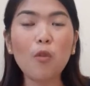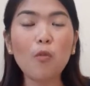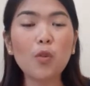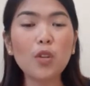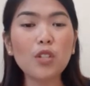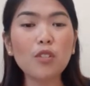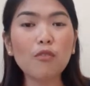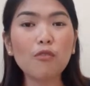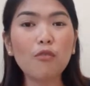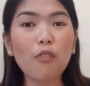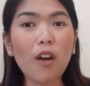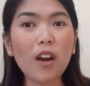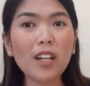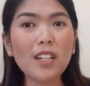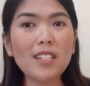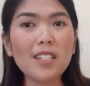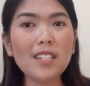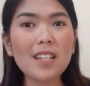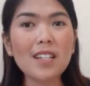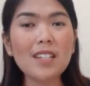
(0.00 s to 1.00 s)
which
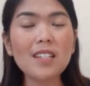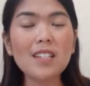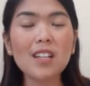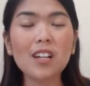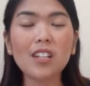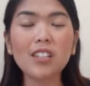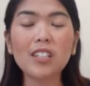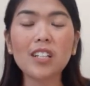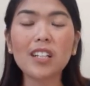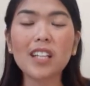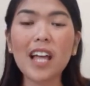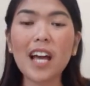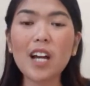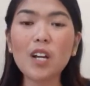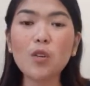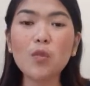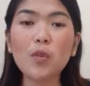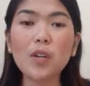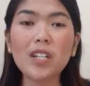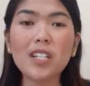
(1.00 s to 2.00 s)
focuses on the
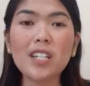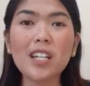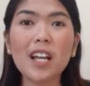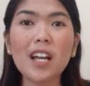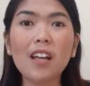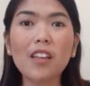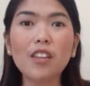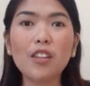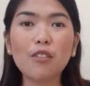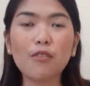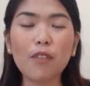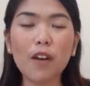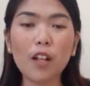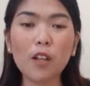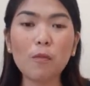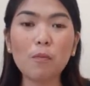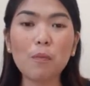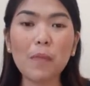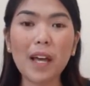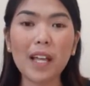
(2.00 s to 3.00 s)
language
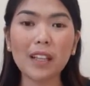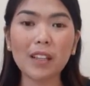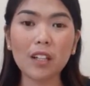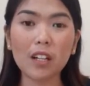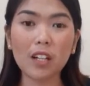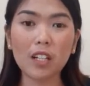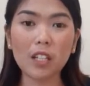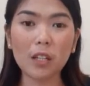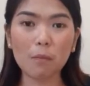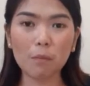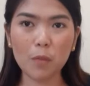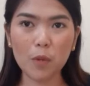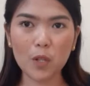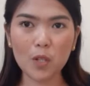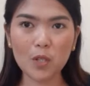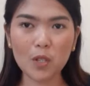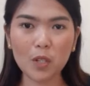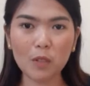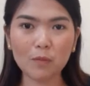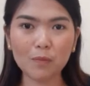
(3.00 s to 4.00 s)
development on a
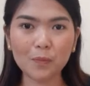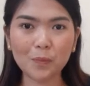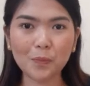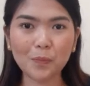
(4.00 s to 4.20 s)
person.